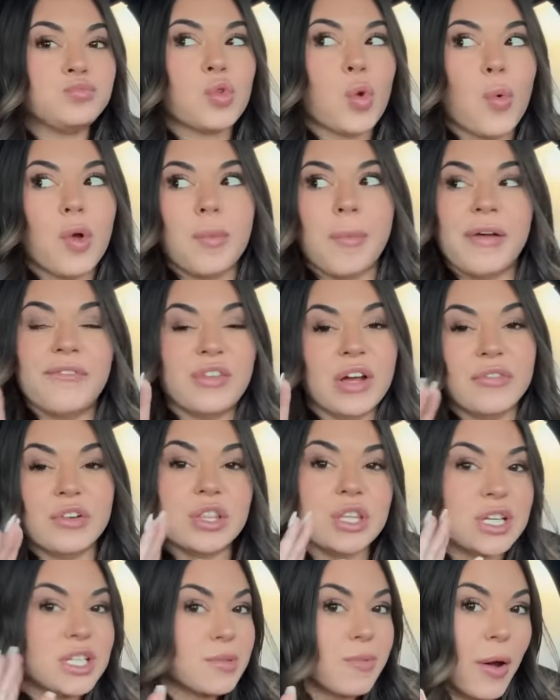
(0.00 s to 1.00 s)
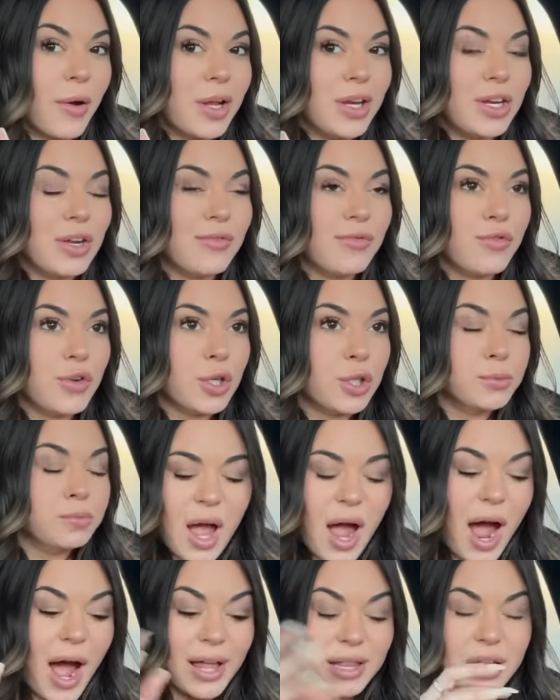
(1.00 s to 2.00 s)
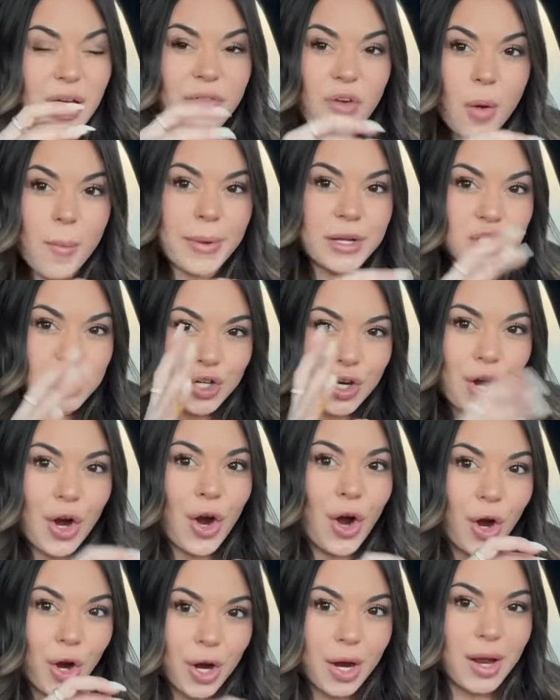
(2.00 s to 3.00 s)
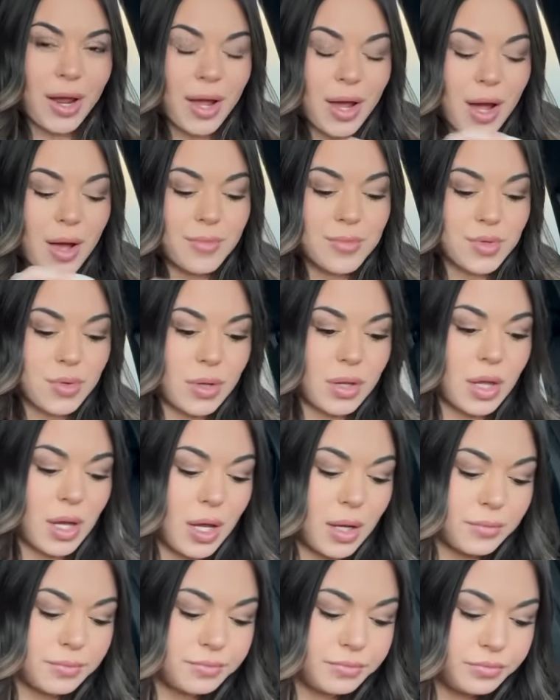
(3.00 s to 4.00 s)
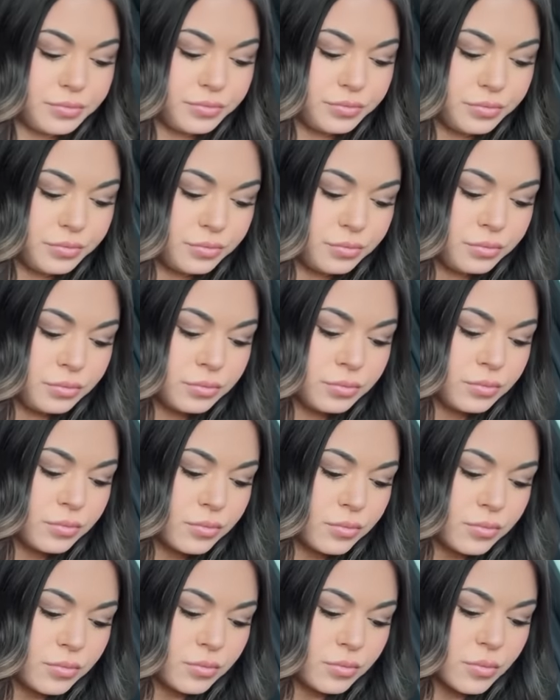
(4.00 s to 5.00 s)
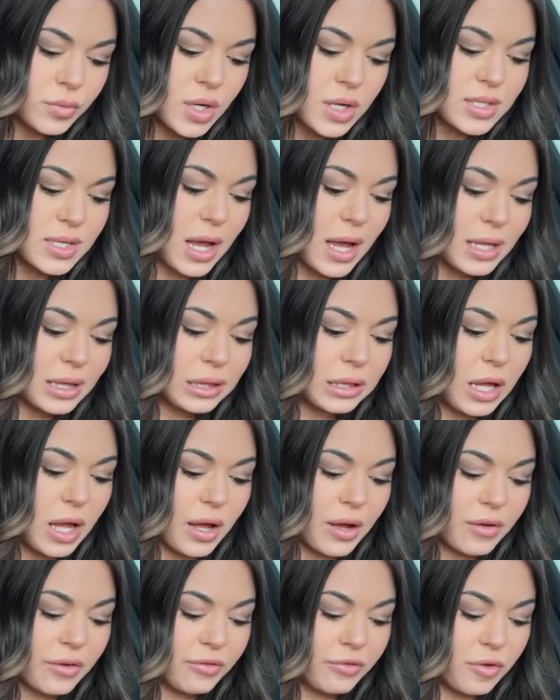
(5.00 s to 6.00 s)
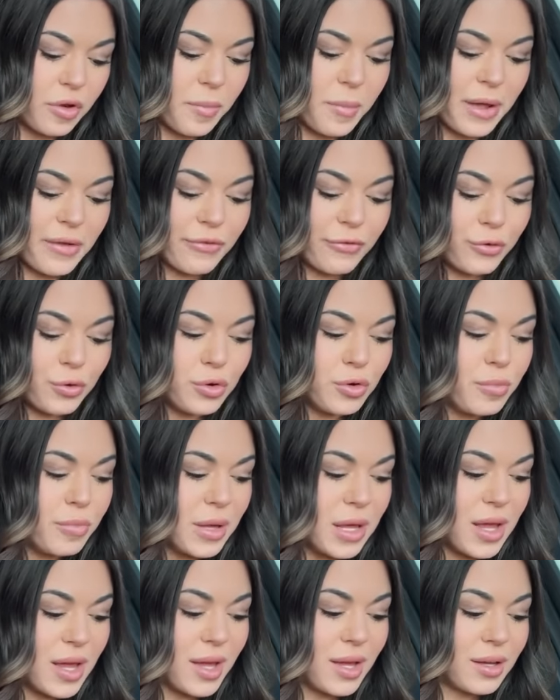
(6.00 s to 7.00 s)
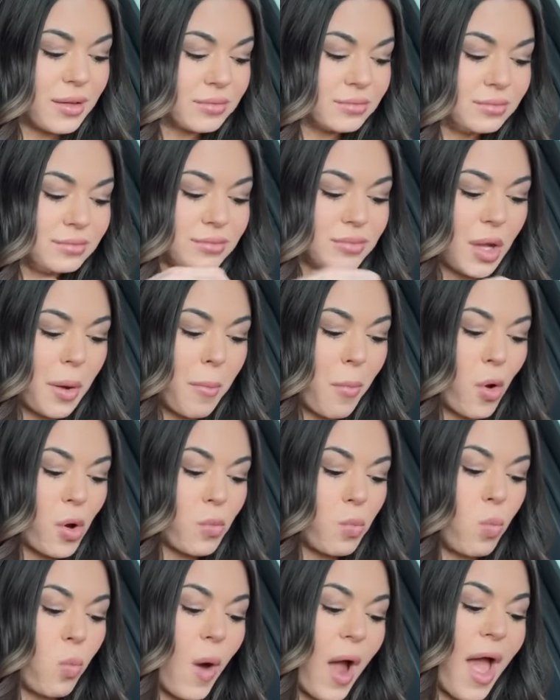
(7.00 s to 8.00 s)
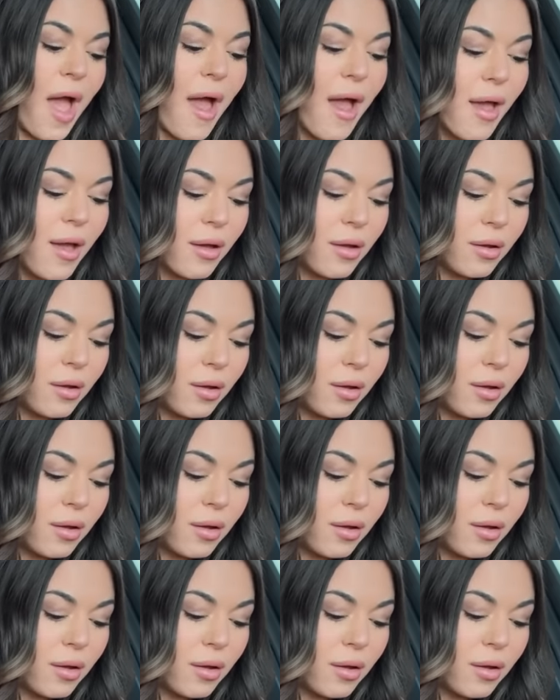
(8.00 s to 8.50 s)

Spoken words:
One of my favorite things about Indian food, I love how much curry comes with it. Because I love my food being more wet.